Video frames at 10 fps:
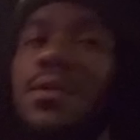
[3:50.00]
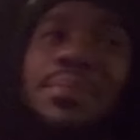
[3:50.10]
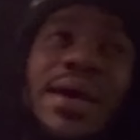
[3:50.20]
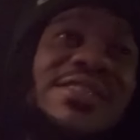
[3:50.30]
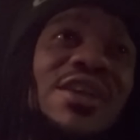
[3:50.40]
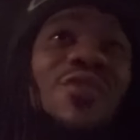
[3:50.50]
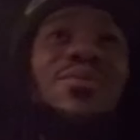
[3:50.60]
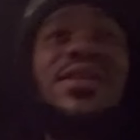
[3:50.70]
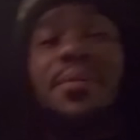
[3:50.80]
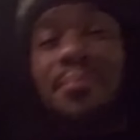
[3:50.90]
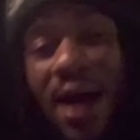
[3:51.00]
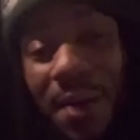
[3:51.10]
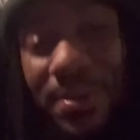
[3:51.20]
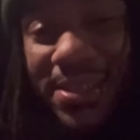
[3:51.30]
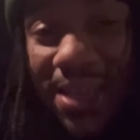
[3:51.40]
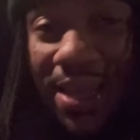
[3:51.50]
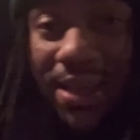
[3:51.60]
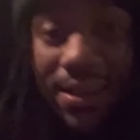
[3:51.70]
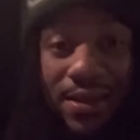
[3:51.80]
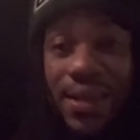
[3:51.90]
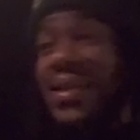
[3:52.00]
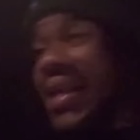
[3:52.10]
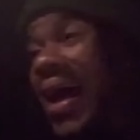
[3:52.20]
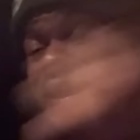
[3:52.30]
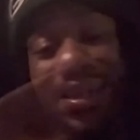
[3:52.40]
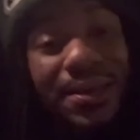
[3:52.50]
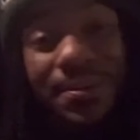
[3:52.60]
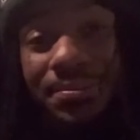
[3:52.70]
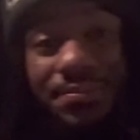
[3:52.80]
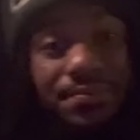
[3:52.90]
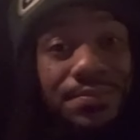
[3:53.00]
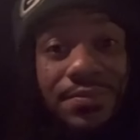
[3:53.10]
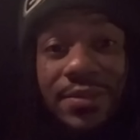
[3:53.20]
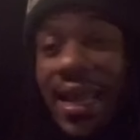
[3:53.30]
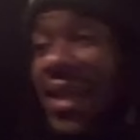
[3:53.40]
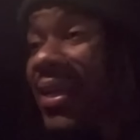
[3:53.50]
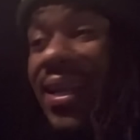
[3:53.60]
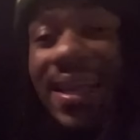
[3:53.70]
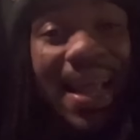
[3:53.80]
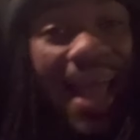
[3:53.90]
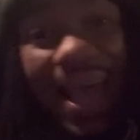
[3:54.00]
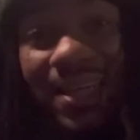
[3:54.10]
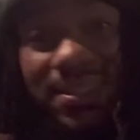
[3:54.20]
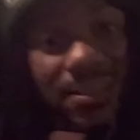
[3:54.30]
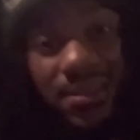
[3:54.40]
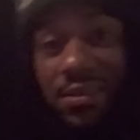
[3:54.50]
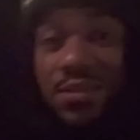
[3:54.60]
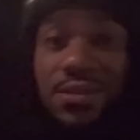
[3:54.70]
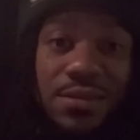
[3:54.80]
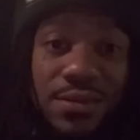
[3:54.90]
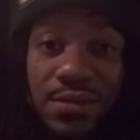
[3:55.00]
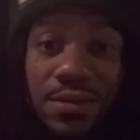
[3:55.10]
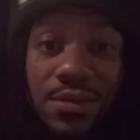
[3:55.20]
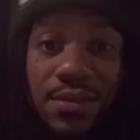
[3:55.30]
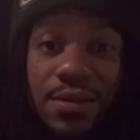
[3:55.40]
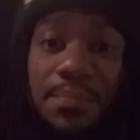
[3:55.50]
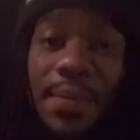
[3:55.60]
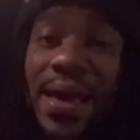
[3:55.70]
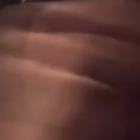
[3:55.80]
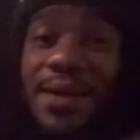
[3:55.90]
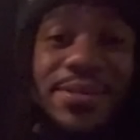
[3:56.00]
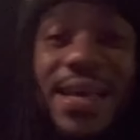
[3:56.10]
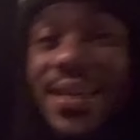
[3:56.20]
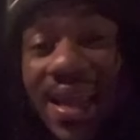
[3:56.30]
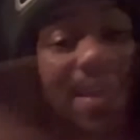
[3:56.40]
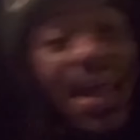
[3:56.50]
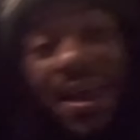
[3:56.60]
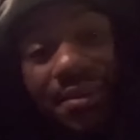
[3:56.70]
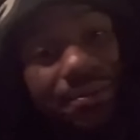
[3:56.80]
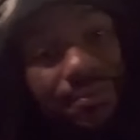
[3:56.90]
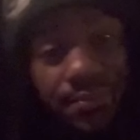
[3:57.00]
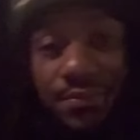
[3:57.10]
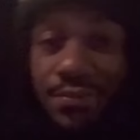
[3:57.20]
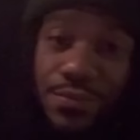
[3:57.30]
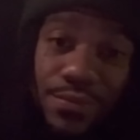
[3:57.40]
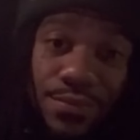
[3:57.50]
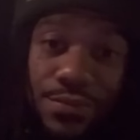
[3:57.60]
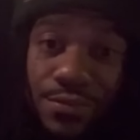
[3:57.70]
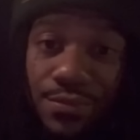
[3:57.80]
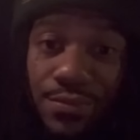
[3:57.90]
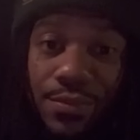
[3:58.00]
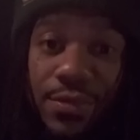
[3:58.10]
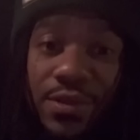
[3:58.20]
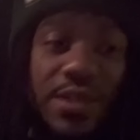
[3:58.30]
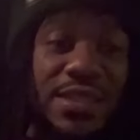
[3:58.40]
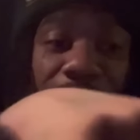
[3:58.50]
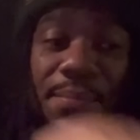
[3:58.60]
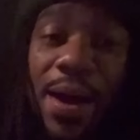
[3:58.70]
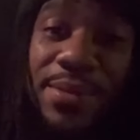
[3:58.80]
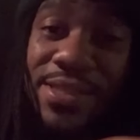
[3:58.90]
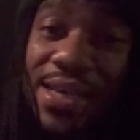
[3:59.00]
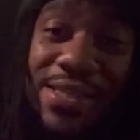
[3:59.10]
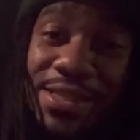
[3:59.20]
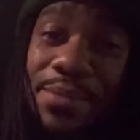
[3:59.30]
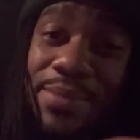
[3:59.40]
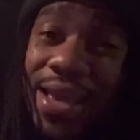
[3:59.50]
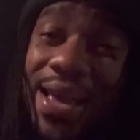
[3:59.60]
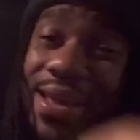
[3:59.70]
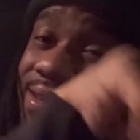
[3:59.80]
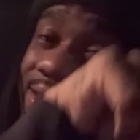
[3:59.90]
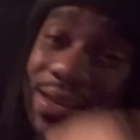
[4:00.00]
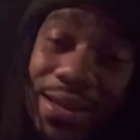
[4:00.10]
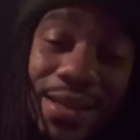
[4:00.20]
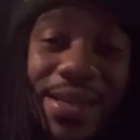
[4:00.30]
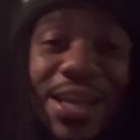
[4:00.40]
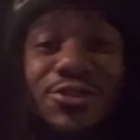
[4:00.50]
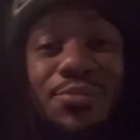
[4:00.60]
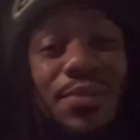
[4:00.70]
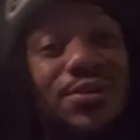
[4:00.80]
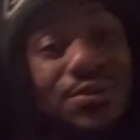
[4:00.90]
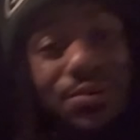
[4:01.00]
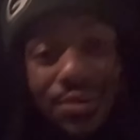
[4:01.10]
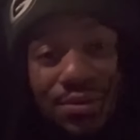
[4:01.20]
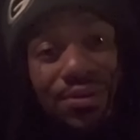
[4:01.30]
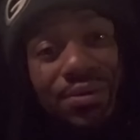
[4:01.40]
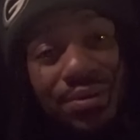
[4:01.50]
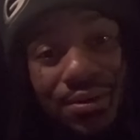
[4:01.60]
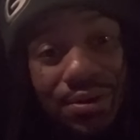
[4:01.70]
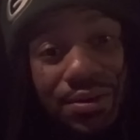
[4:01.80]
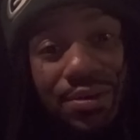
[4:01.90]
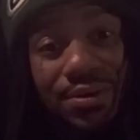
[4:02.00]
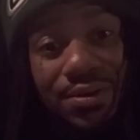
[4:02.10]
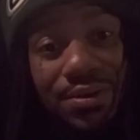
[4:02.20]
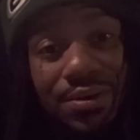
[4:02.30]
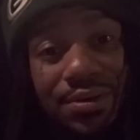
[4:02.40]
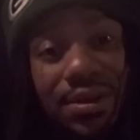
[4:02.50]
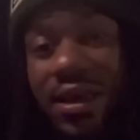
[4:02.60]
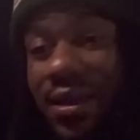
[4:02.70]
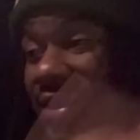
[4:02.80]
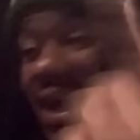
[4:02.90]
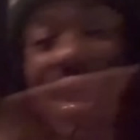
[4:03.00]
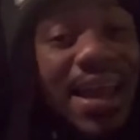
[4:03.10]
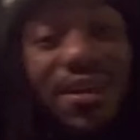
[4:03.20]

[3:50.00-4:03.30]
Based off what the mama said, not them, not none of their actions, made him take their life. Because the mama said something that detrimental that they got to